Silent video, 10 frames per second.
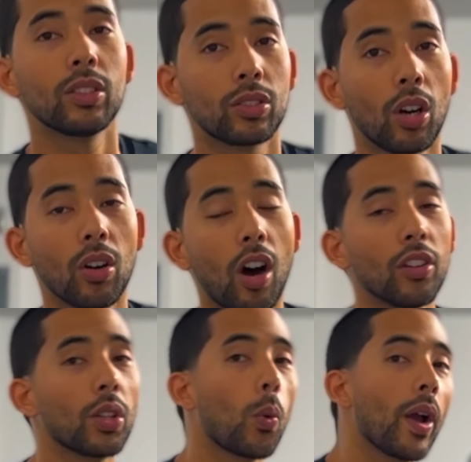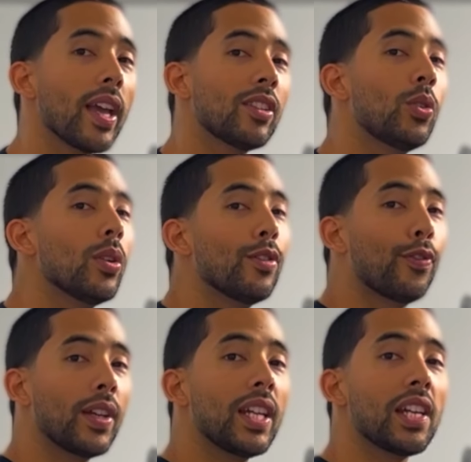So on the way to
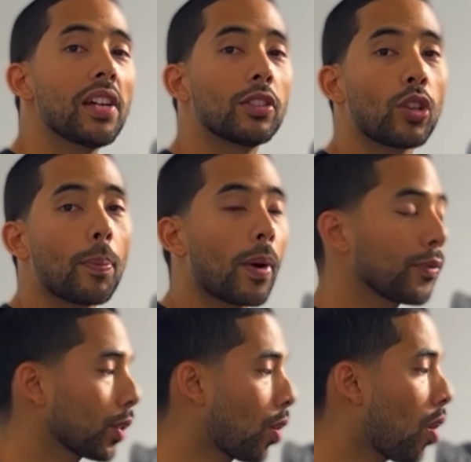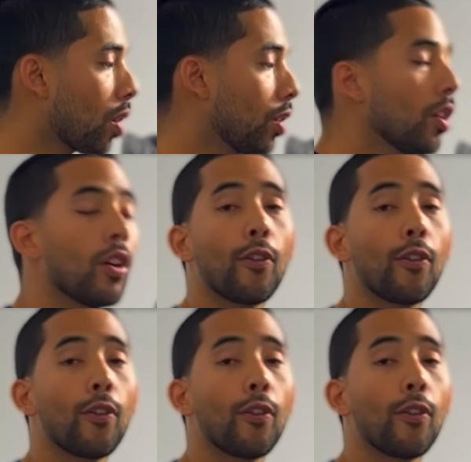Infiniti to drop off the car